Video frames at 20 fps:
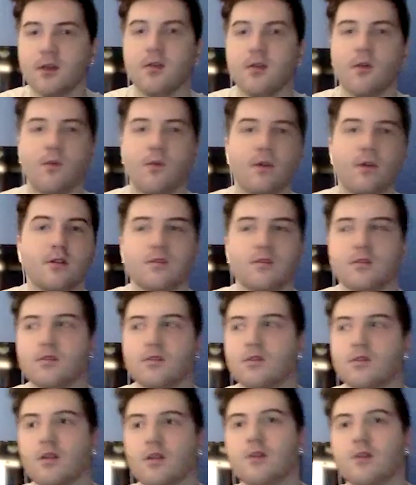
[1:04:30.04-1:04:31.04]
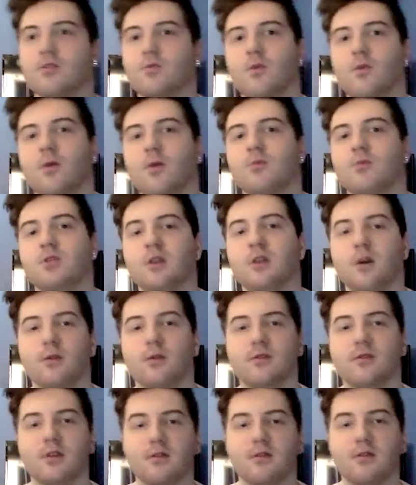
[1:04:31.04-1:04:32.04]
where's this lunch, mom? She
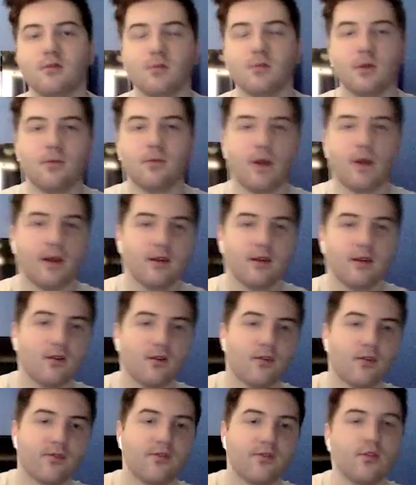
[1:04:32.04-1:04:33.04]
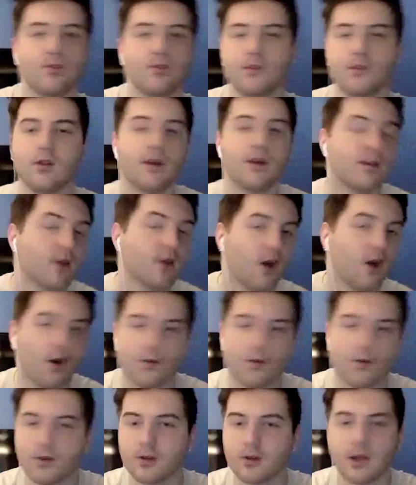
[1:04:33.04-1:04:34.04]
always gives me my, fruit. And they're like,
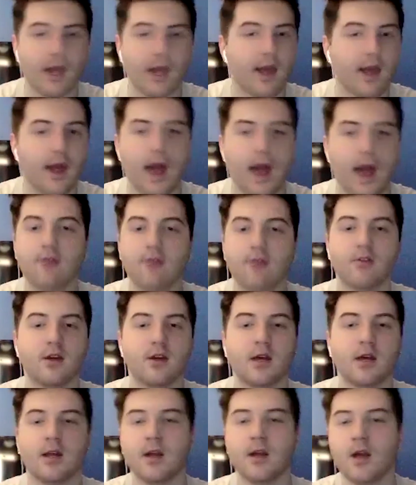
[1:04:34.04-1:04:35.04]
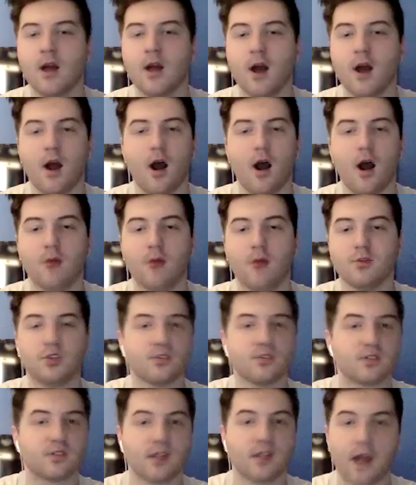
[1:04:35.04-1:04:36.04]
no, you can't have it. You're
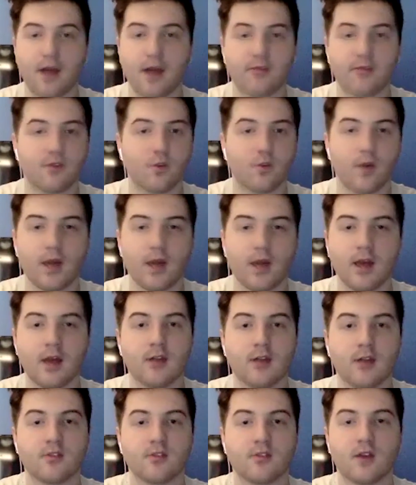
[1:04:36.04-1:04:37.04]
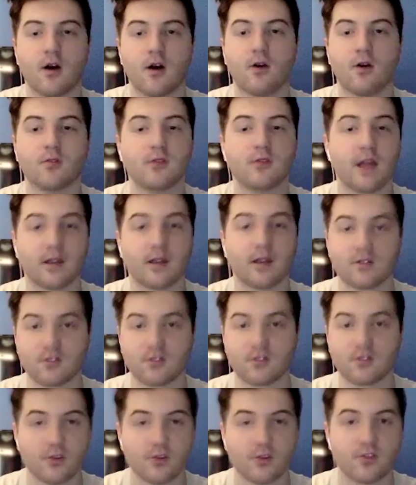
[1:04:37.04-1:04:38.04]
just gonna have to wait until next
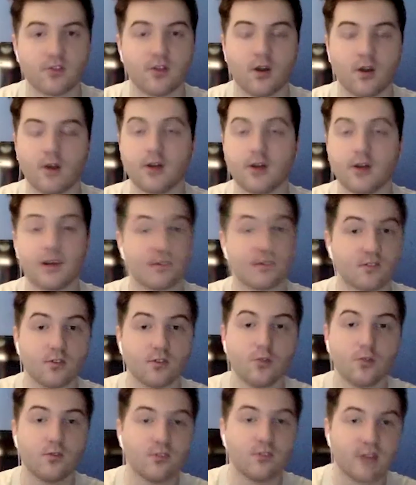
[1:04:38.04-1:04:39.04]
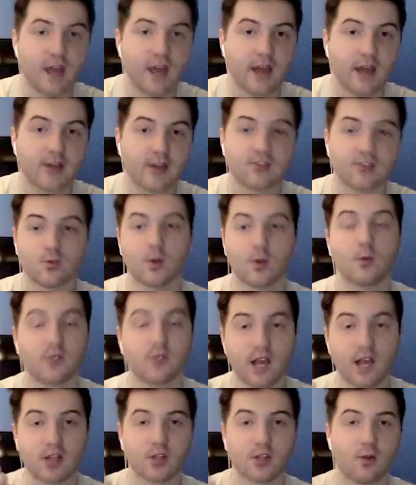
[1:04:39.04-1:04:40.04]
Thursday or next Tuesday, because it was
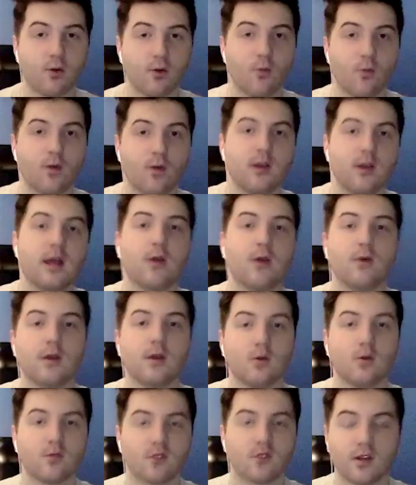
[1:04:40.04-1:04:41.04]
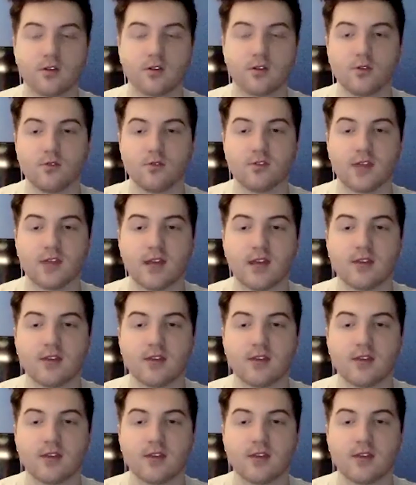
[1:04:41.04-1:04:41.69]
actually only one day a week. It was on Tuesdays.